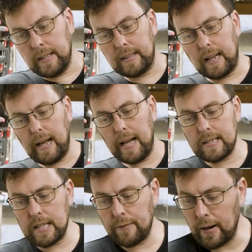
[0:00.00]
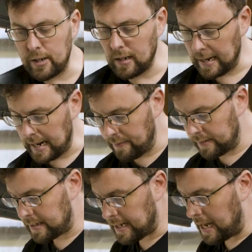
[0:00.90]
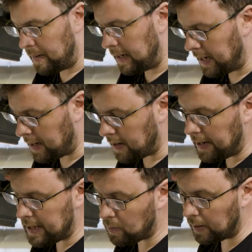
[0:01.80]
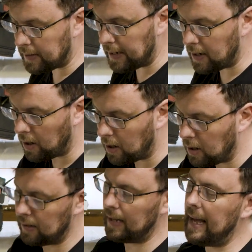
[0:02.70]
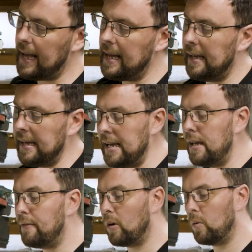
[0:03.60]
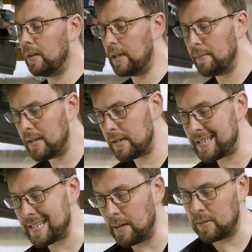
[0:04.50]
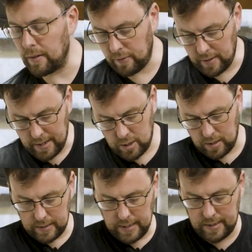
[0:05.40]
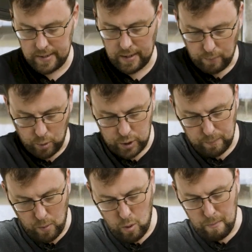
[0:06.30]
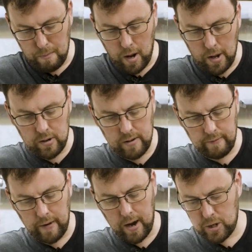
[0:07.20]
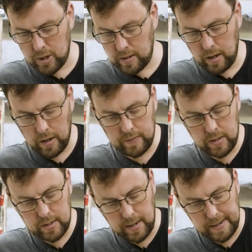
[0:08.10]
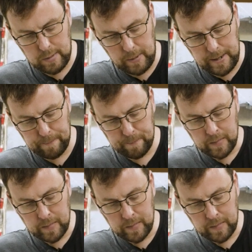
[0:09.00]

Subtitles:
The last differential I have on the table here is what they call a Evo limited slip differential. This is a much more modern version of the Salisbury.